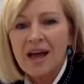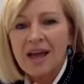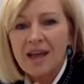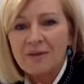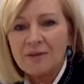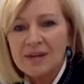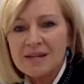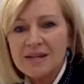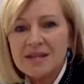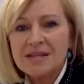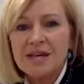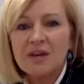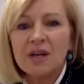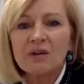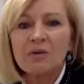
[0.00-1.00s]
everything
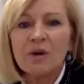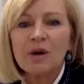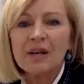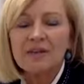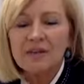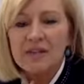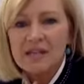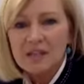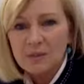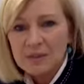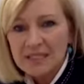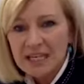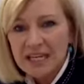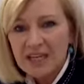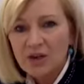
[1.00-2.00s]
that I wrote, everything that
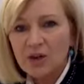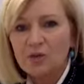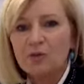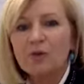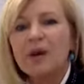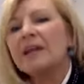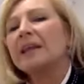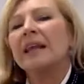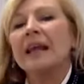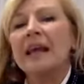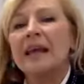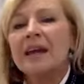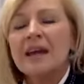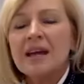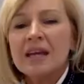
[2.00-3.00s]
was keto
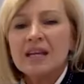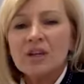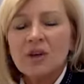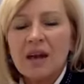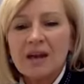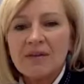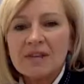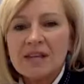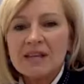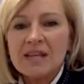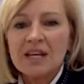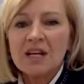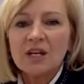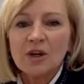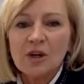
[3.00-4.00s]
friendly, you know, everything
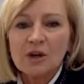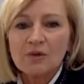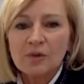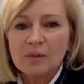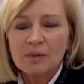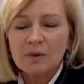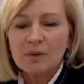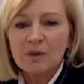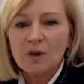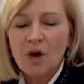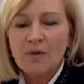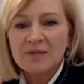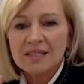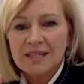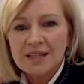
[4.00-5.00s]
that I learned from
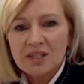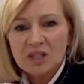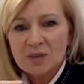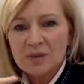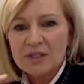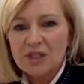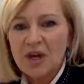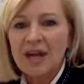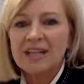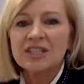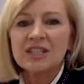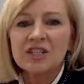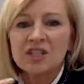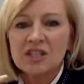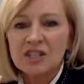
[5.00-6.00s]
conversations with
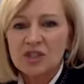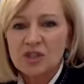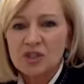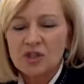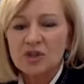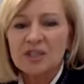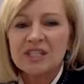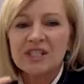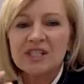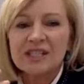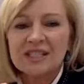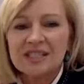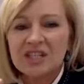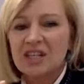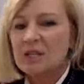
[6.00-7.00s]
dietitians,
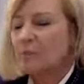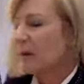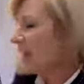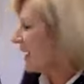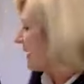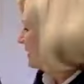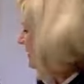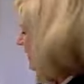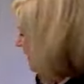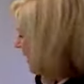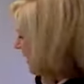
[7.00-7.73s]
nutritionists, GPs,